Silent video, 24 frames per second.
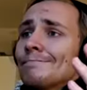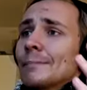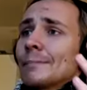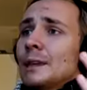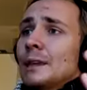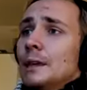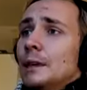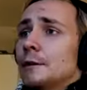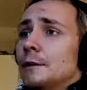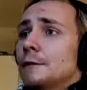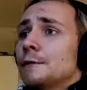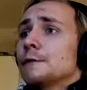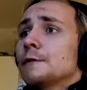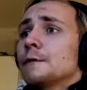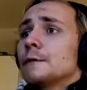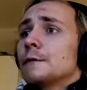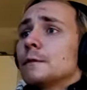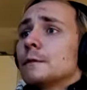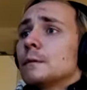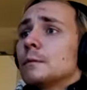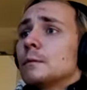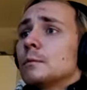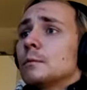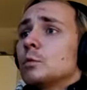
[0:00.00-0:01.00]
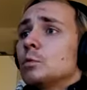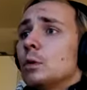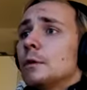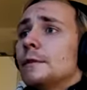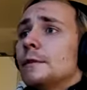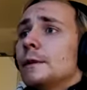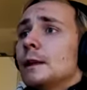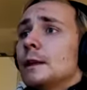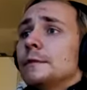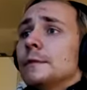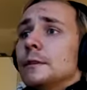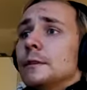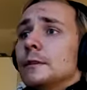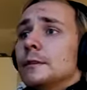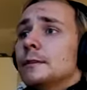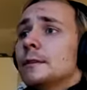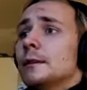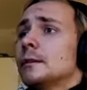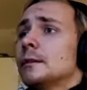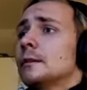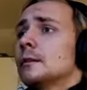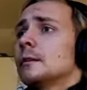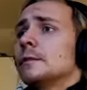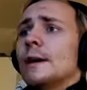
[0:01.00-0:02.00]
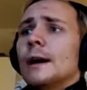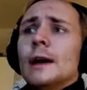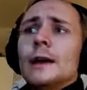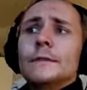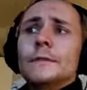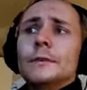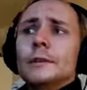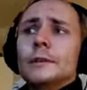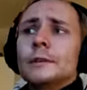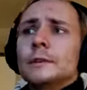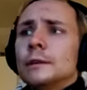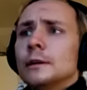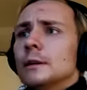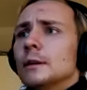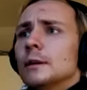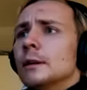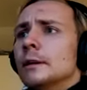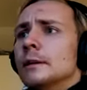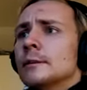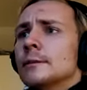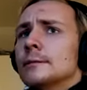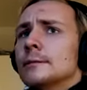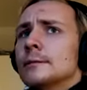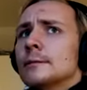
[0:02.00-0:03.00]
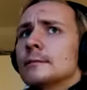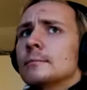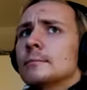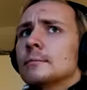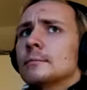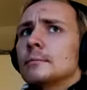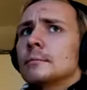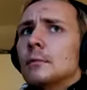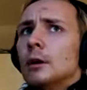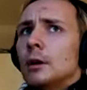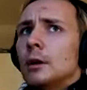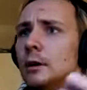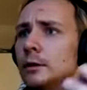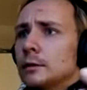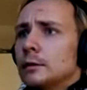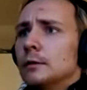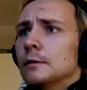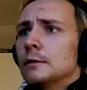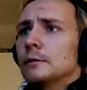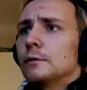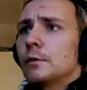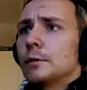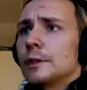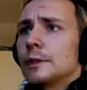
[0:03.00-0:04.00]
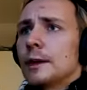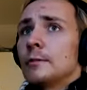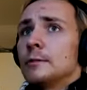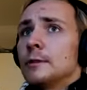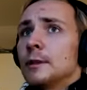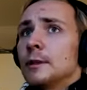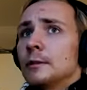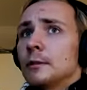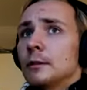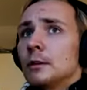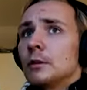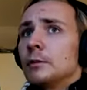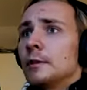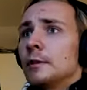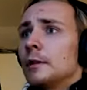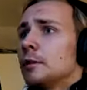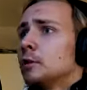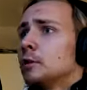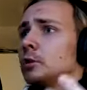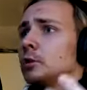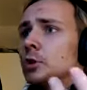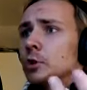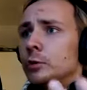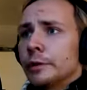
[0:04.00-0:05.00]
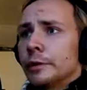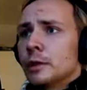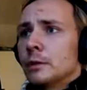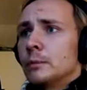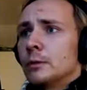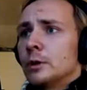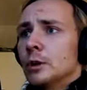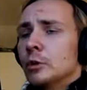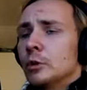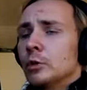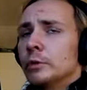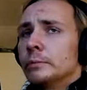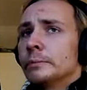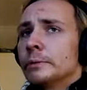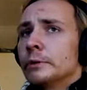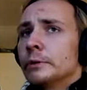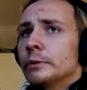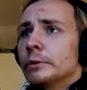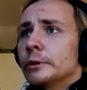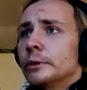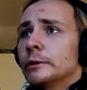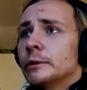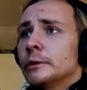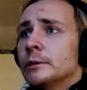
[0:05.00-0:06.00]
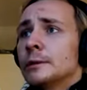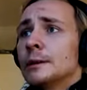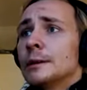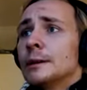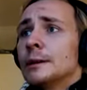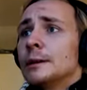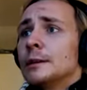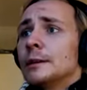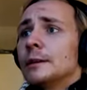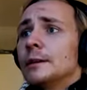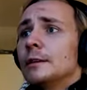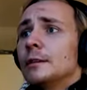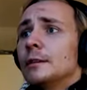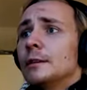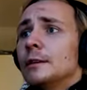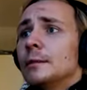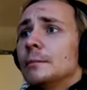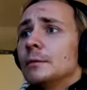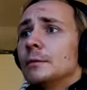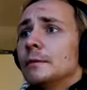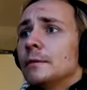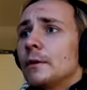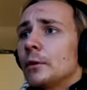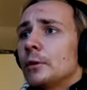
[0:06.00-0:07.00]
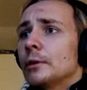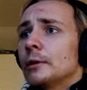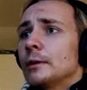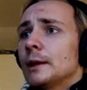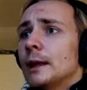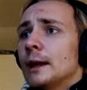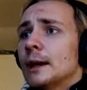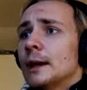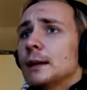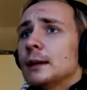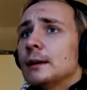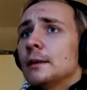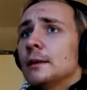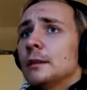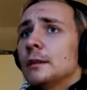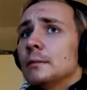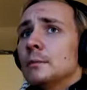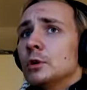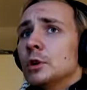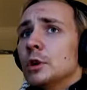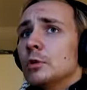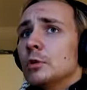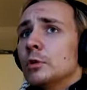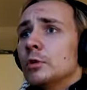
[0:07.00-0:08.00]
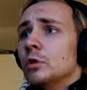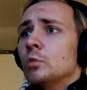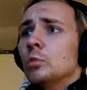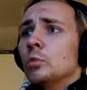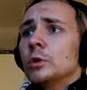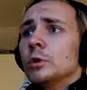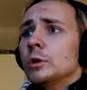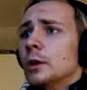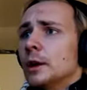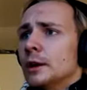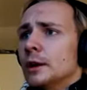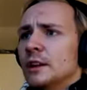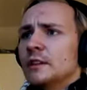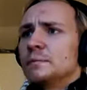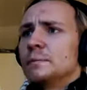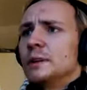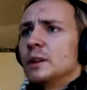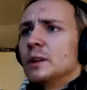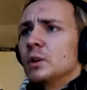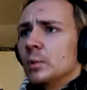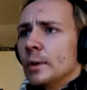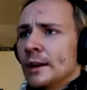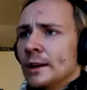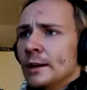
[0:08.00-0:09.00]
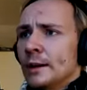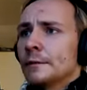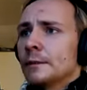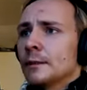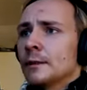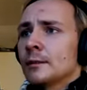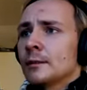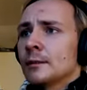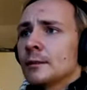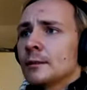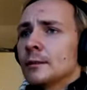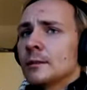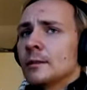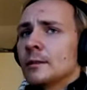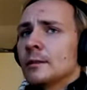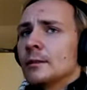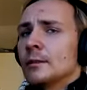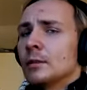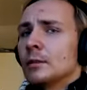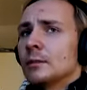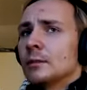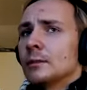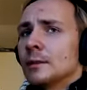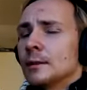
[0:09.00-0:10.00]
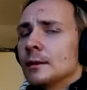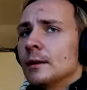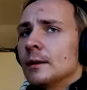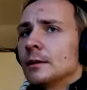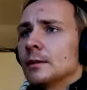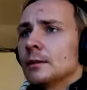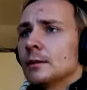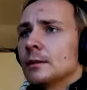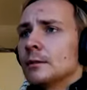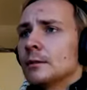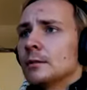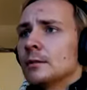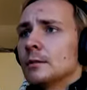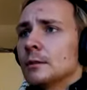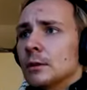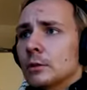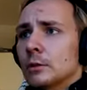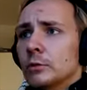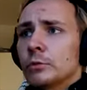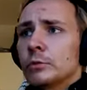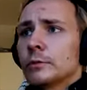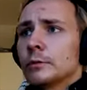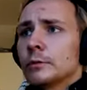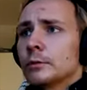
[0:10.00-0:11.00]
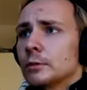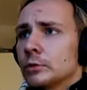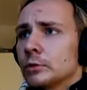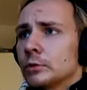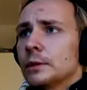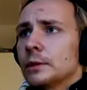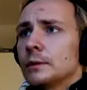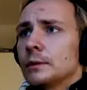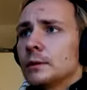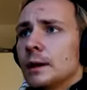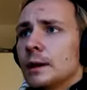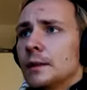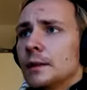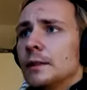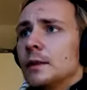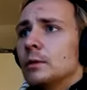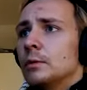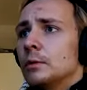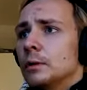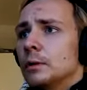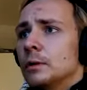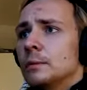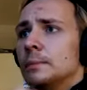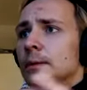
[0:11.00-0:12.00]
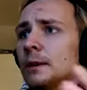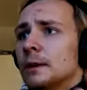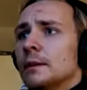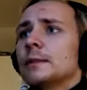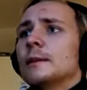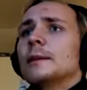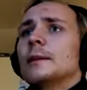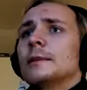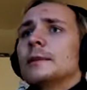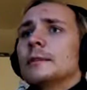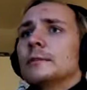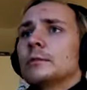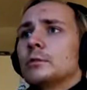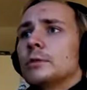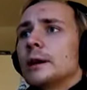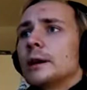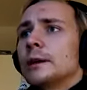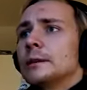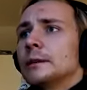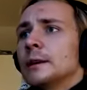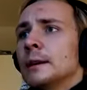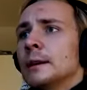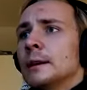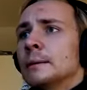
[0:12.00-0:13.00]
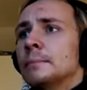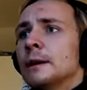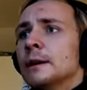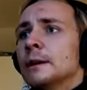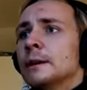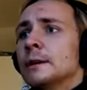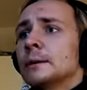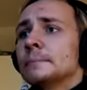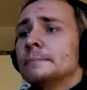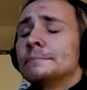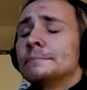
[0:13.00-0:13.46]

if dwarf elephants did survive until 4,000 years ago, that's during the Minoan period, it seems very unlikely that the Minoans would not have been aware of this, since Telos is close to Crete and they were a big thalassocratic empire.